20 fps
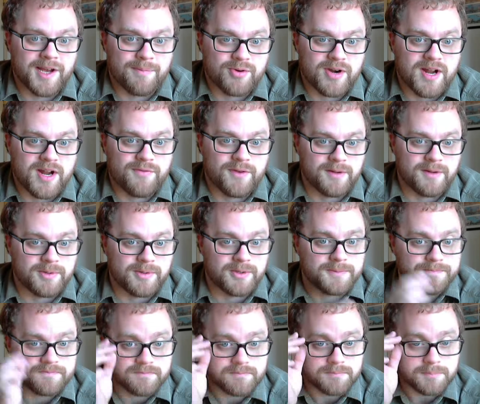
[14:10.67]
profitable
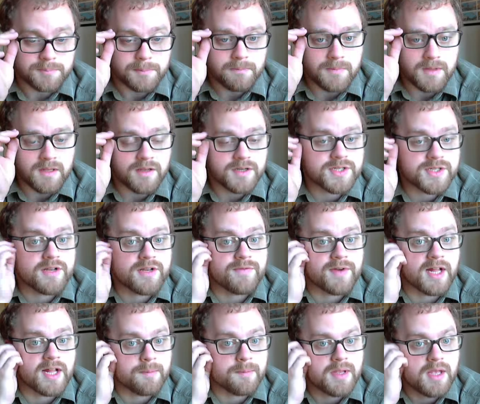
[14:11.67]
to
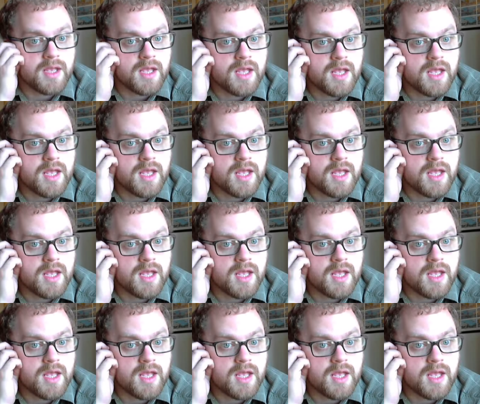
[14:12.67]
develop.